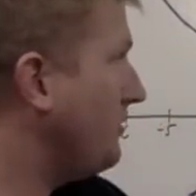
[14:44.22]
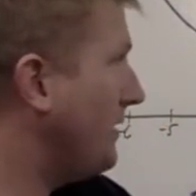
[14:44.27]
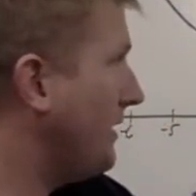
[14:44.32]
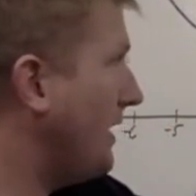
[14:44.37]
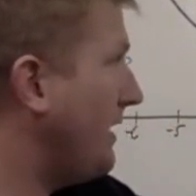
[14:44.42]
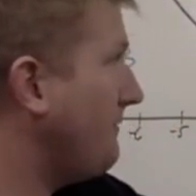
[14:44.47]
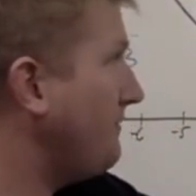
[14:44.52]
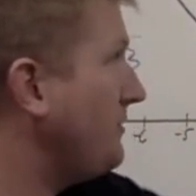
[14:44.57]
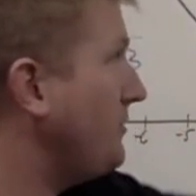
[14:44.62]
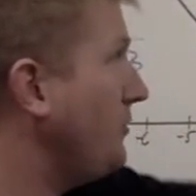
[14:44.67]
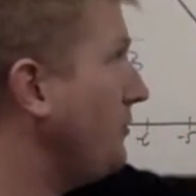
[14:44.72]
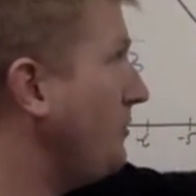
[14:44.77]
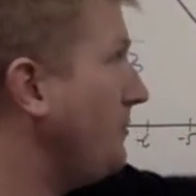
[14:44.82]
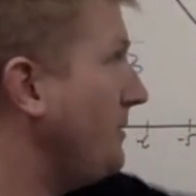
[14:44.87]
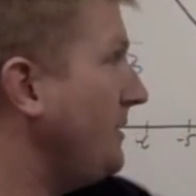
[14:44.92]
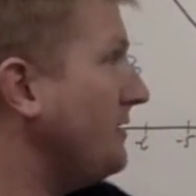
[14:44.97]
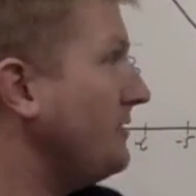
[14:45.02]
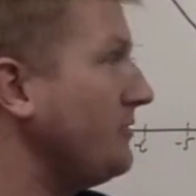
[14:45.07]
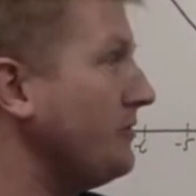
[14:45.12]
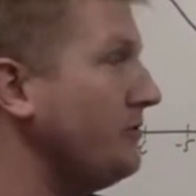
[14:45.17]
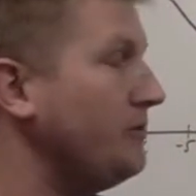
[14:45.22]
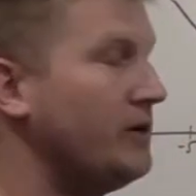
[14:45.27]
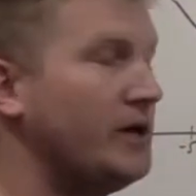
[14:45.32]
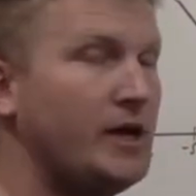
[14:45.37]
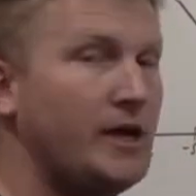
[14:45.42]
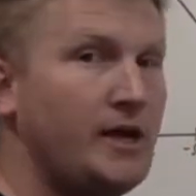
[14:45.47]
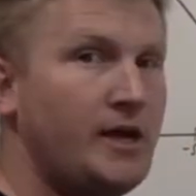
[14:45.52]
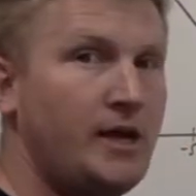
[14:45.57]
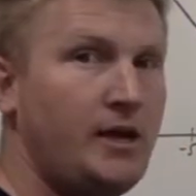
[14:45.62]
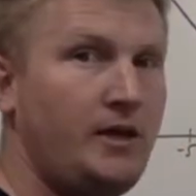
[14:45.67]
and F2 to P2,
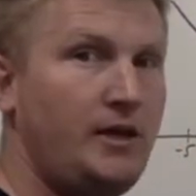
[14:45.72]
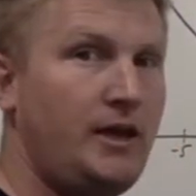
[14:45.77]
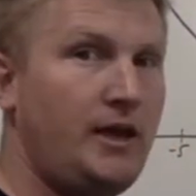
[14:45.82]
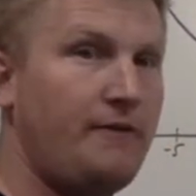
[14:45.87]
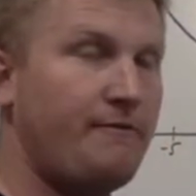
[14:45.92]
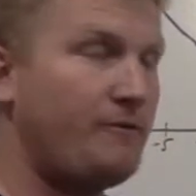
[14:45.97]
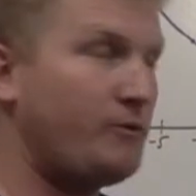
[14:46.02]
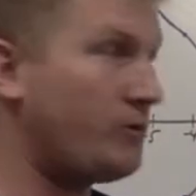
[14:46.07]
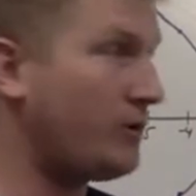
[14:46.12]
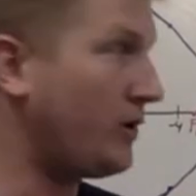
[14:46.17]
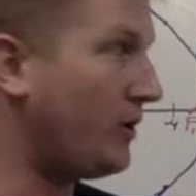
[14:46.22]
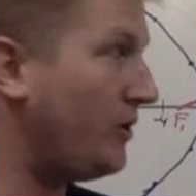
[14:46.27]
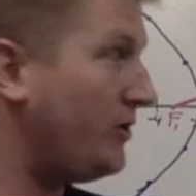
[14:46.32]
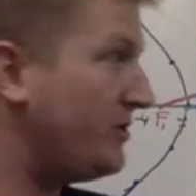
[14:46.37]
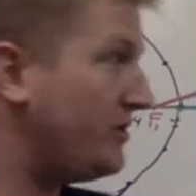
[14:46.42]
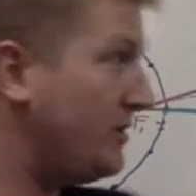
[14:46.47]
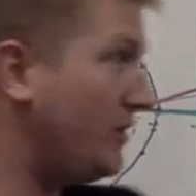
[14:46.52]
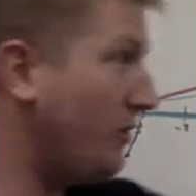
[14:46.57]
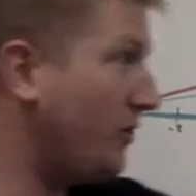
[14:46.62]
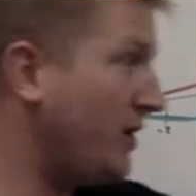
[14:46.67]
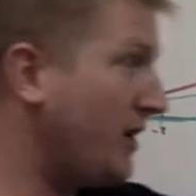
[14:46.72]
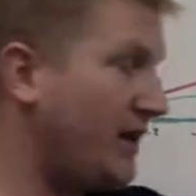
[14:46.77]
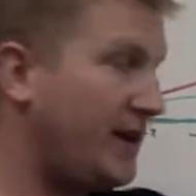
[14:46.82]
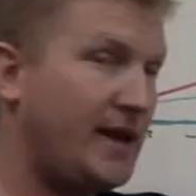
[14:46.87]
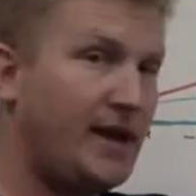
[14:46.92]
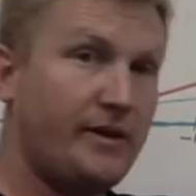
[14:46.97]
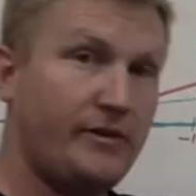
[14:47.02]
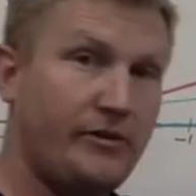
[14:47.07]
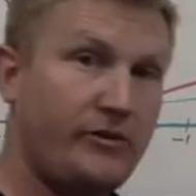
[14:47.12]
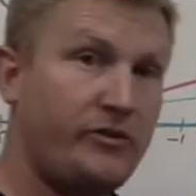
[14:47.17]
if we're still going to
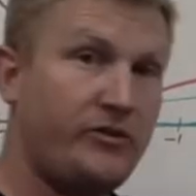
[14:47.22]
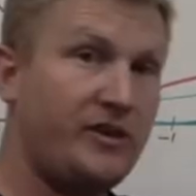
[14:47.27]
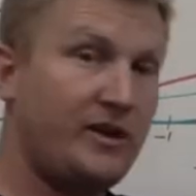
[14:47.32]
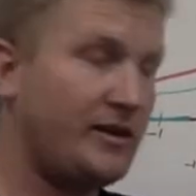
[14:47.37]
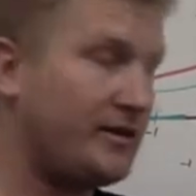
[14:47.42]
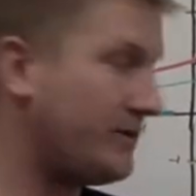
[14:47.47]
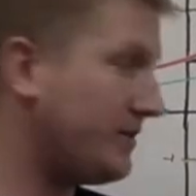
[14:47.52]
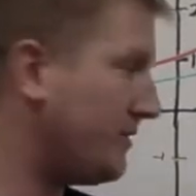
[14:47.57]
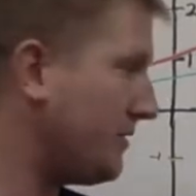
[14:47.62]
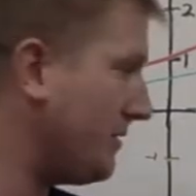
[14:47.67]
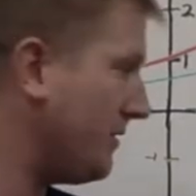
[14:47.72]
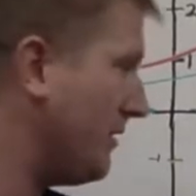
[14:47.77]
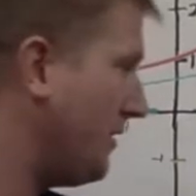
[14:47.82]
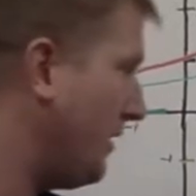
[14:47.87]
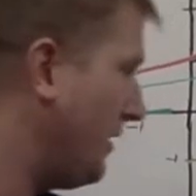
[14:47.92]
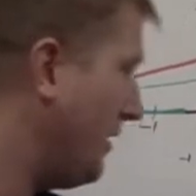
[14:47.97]
get 6.